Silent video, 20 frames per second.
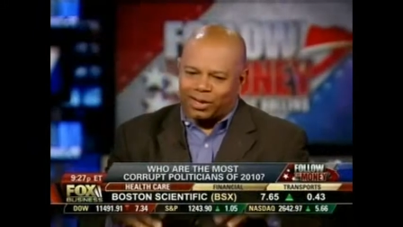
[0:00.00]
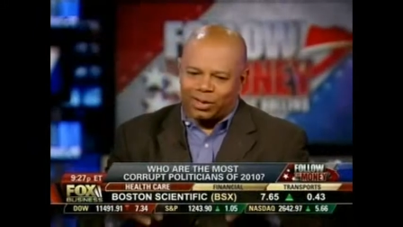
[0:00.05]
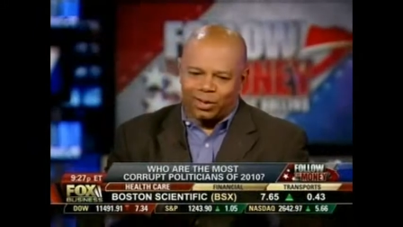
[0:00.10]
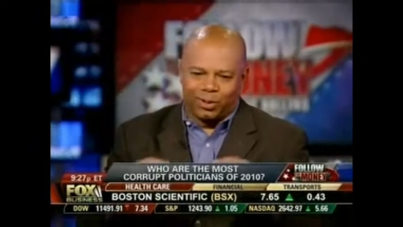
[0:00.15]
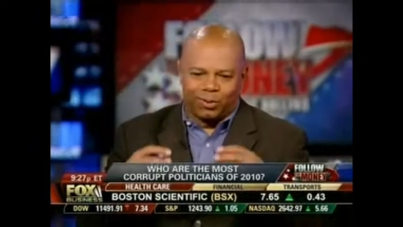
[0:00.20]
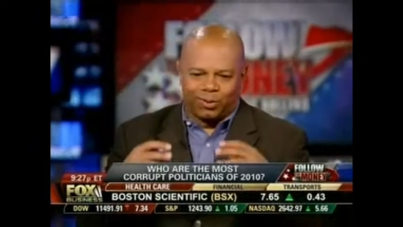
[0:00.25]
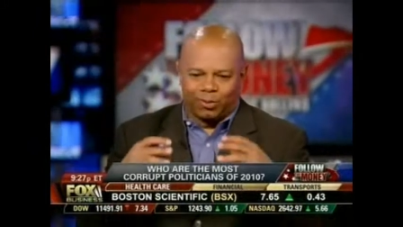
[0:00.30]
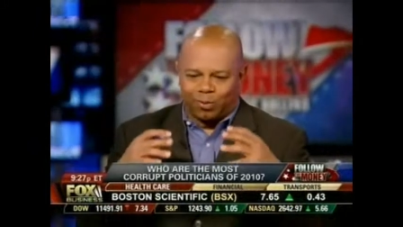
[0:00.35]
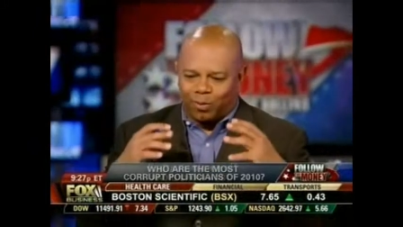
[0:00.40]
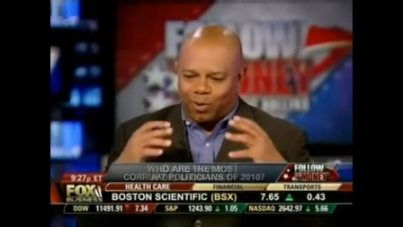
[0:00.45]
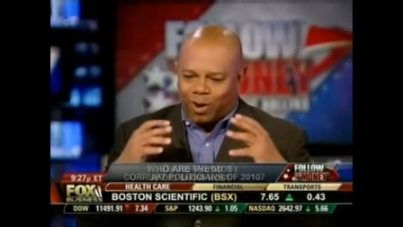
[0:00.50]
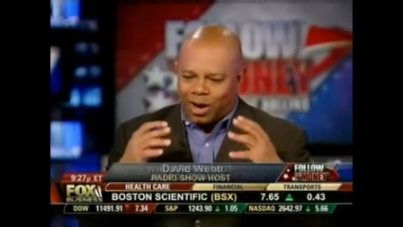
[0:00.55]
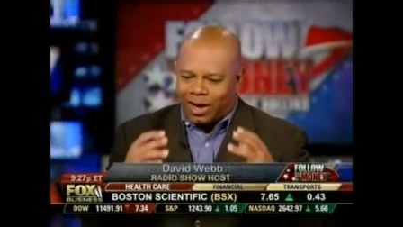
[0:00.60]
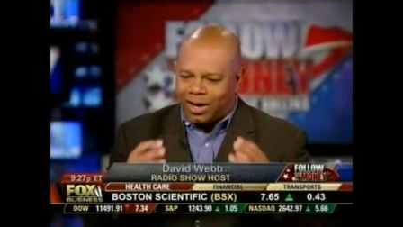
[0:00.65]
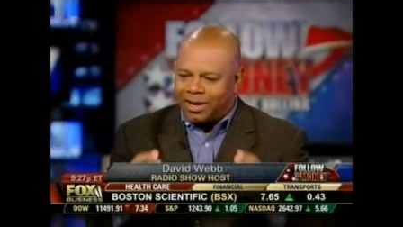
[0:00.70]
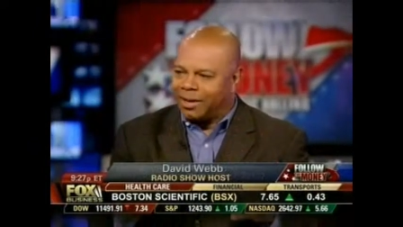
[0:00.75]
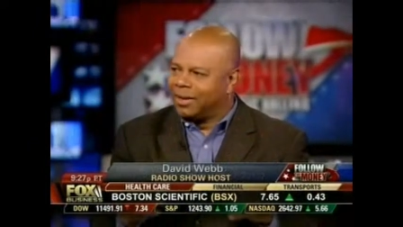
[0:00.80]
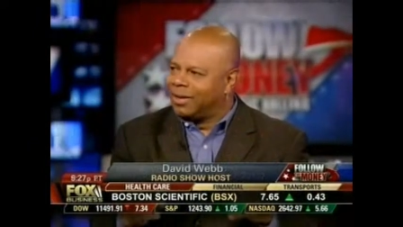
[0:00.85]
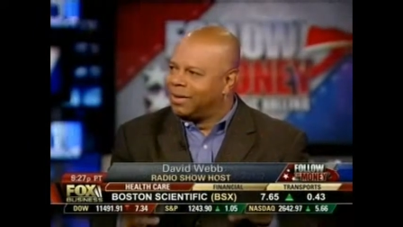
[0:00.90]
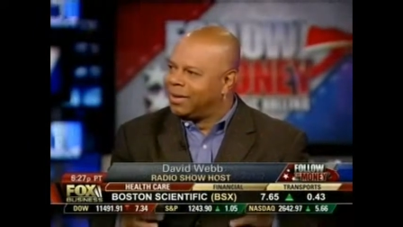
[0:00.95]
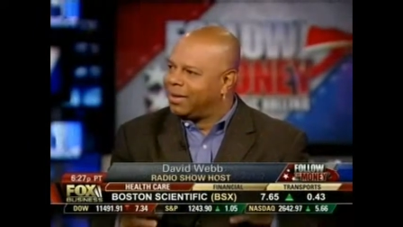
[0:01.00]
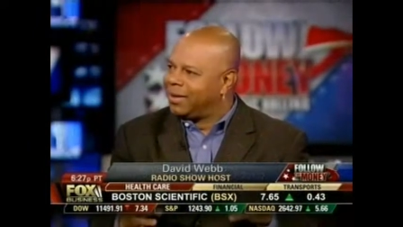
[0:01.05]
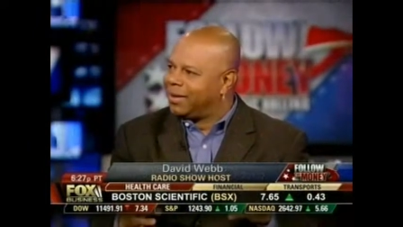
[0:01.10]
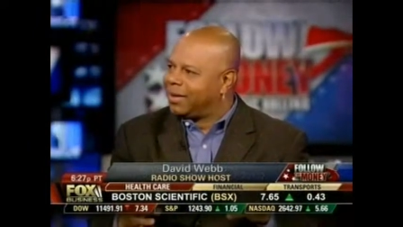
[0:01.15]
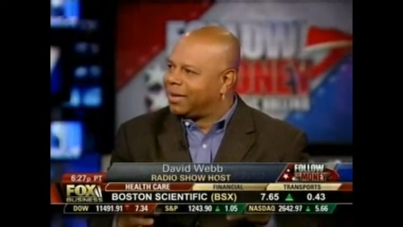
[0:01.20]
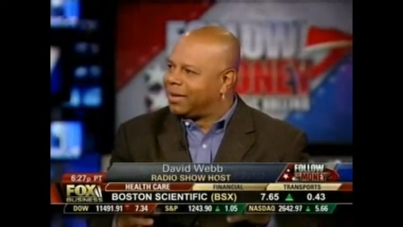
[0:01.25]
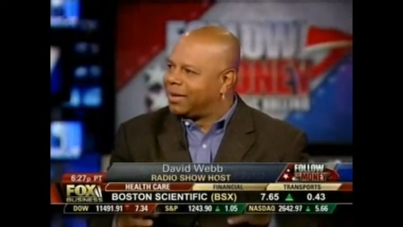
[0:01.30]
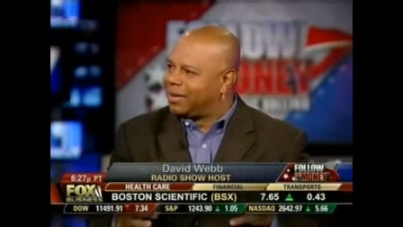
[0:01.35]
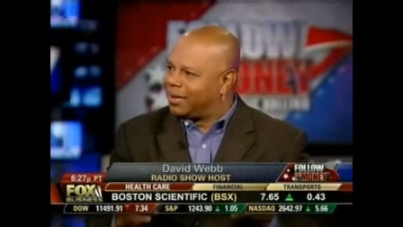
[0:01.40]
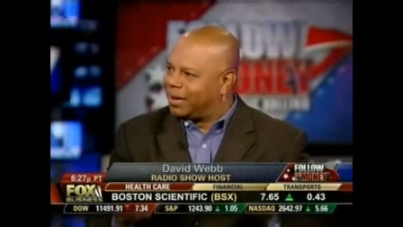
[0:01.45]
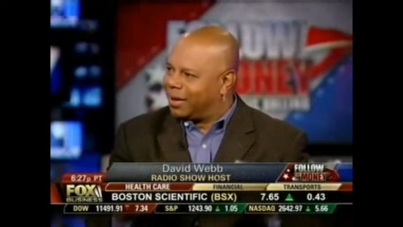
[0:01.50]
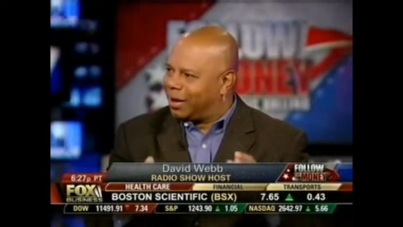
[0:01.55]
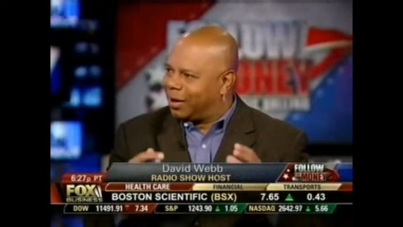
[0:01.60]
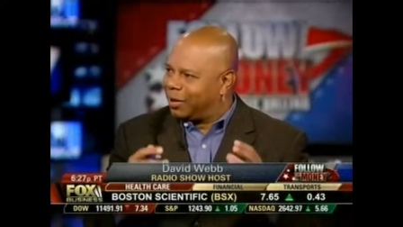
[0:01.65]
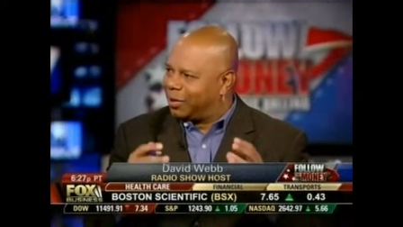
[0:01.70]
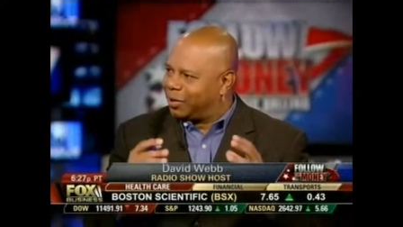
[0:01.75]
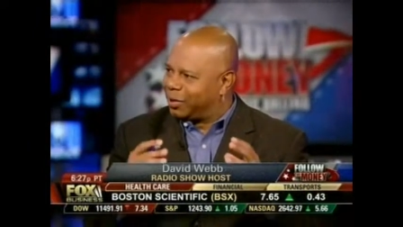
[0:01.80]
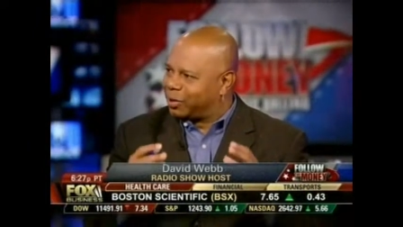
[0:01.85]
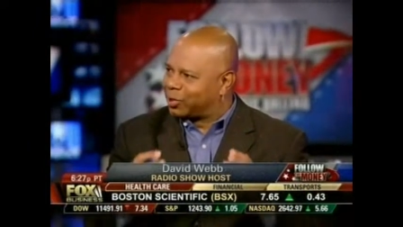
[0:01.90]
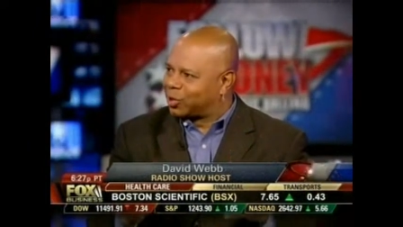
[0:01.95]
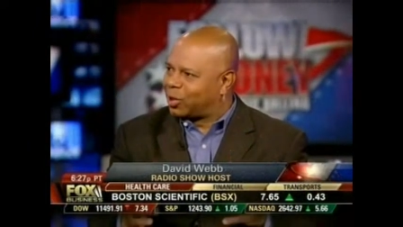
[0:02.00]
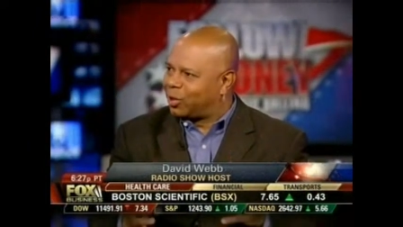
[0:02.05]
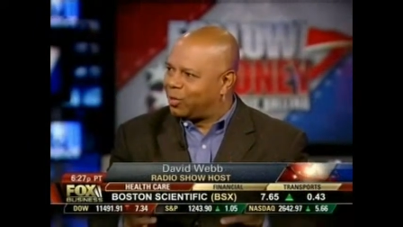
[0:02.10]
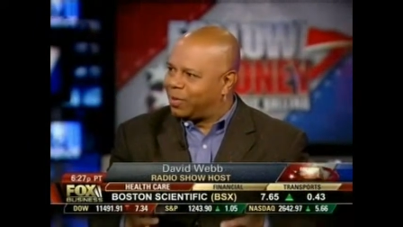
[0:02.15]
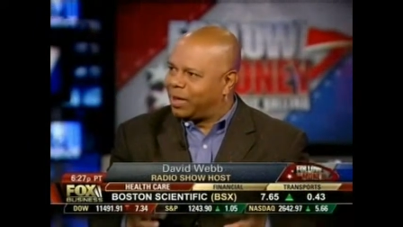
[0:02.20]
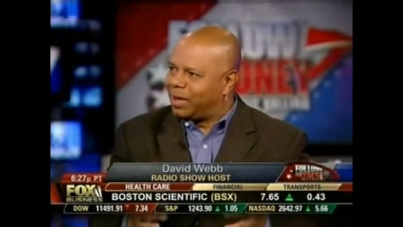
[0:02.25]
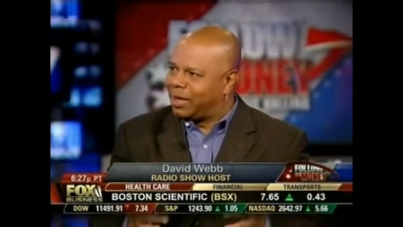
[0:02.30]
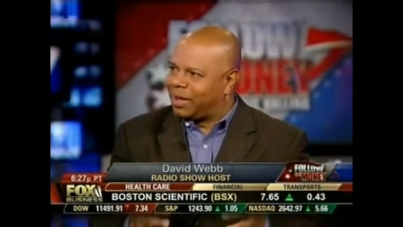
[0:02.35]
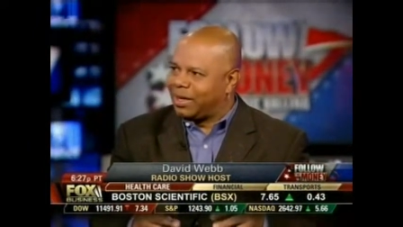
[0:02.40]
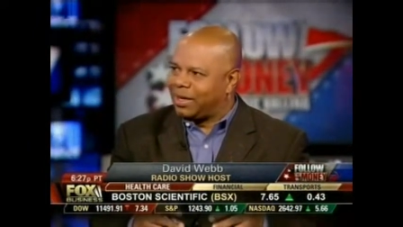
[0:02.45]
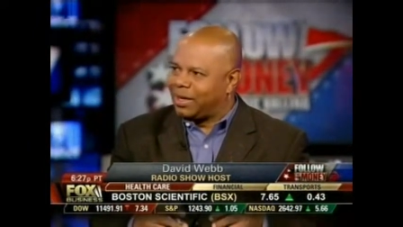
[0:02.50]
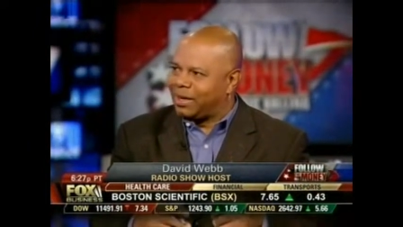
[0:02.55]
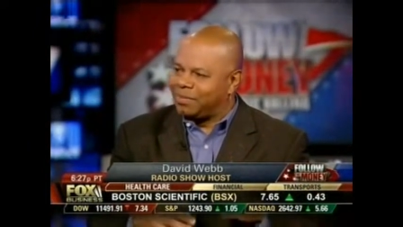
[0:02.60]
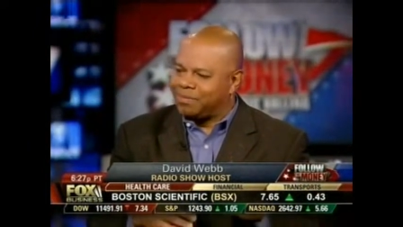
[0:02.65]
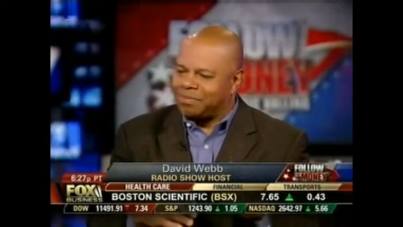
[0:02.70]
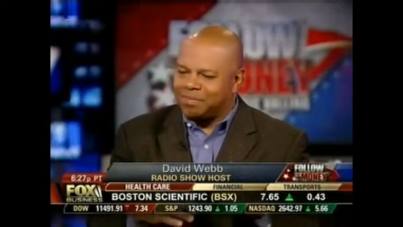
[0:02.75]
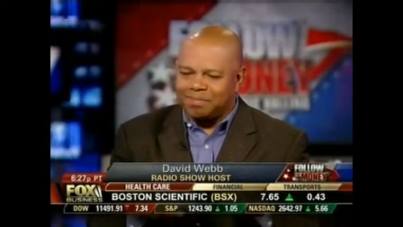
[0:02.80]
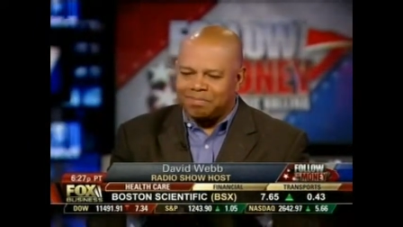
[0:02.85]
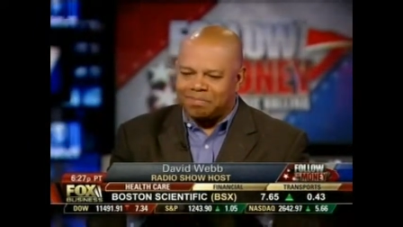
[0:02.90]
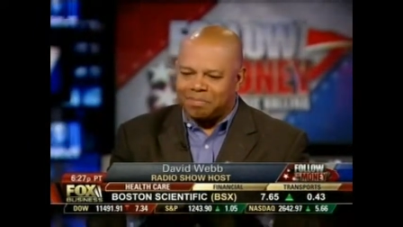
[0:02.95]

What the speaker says: that could run, you know, this committee,